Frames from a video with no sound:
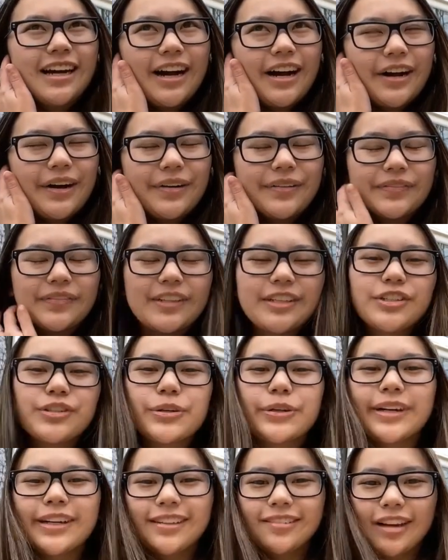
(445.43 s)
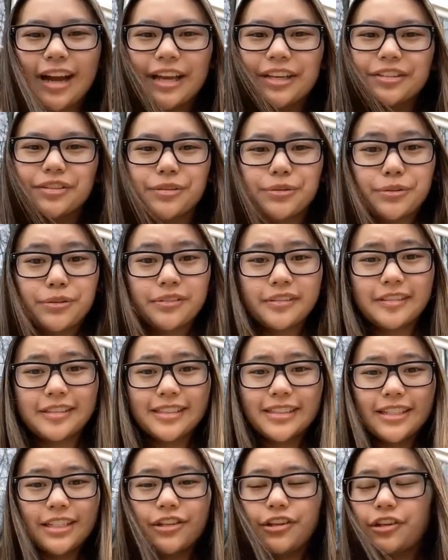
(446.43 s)
um, enjoy high school
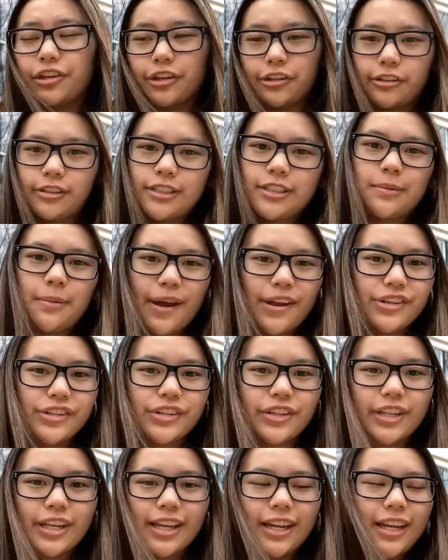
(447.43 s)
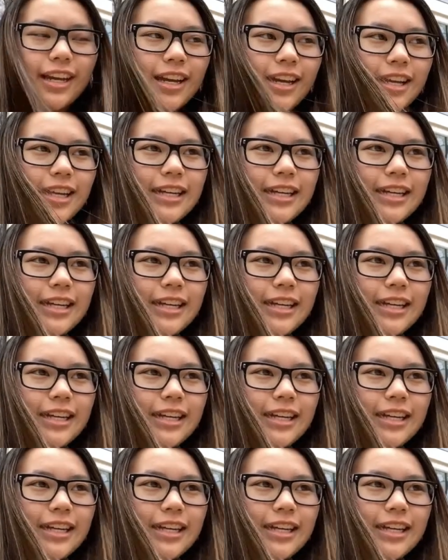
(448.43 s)
and senior year especially.